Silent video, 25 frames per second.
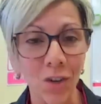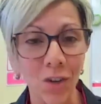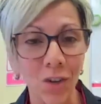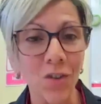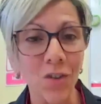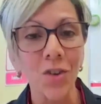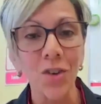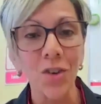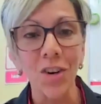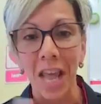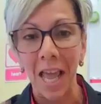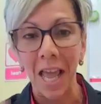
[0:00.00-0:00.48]

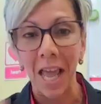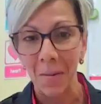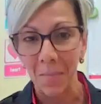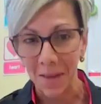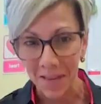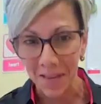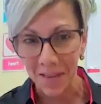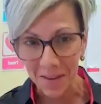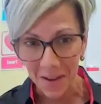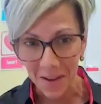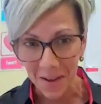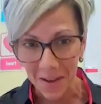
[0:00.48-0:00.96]
you name
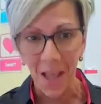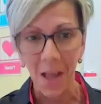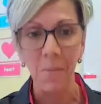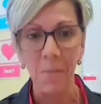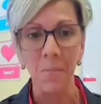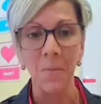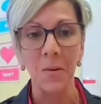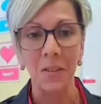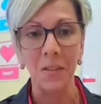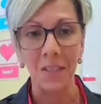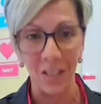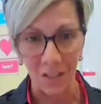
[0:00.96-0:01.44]
it,
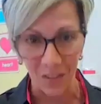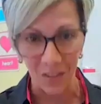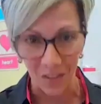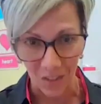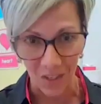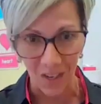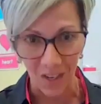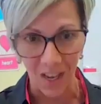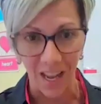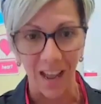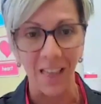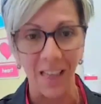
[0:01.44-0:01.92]
everything
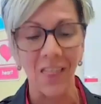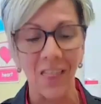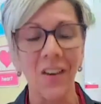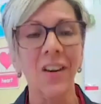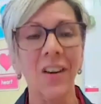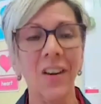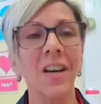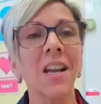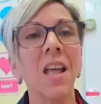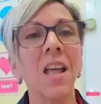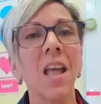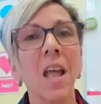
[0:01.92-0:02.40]

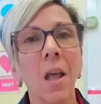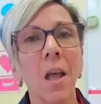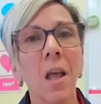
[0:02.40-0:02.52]
together.